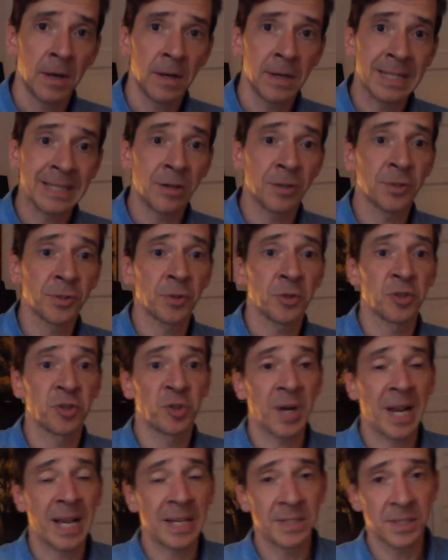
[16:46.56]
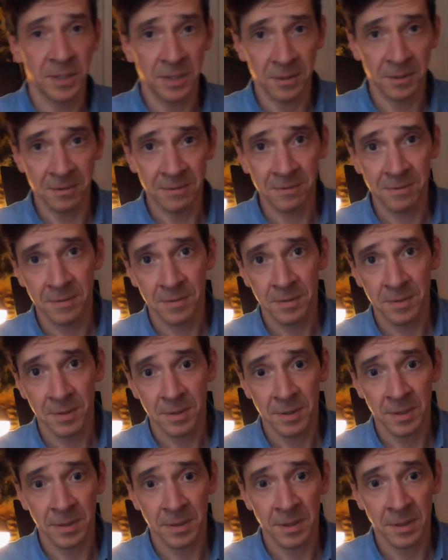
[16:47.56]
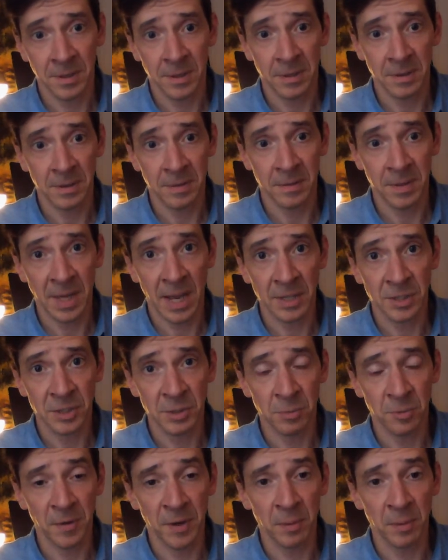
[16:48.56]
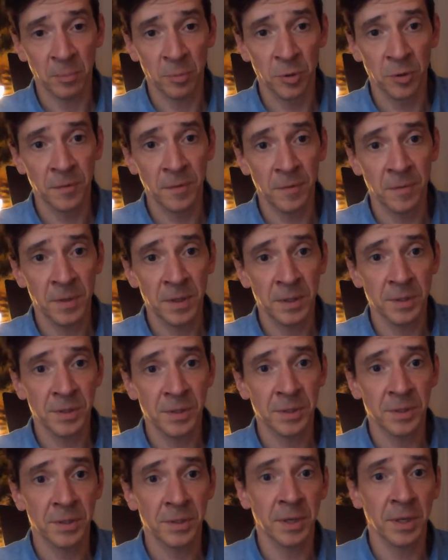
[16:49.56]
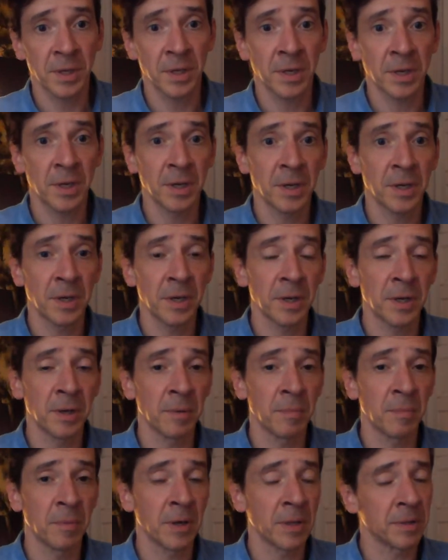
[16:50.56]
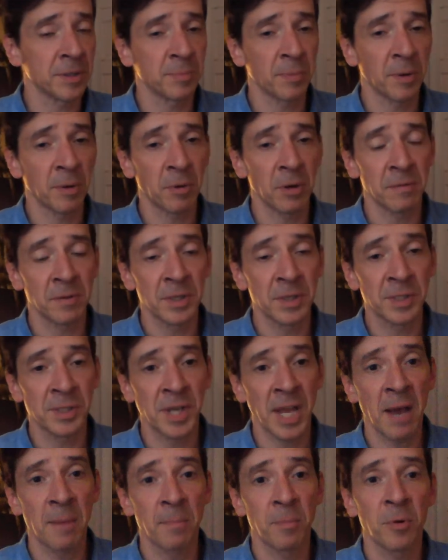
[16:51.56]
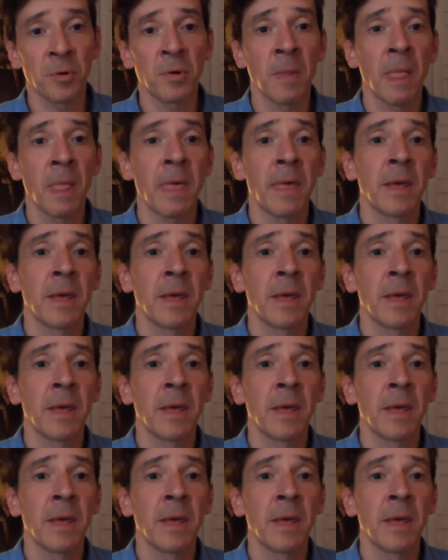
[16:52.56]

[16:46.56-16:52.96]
It's also transitive. They actually provide a proof of this, at least by way of an example,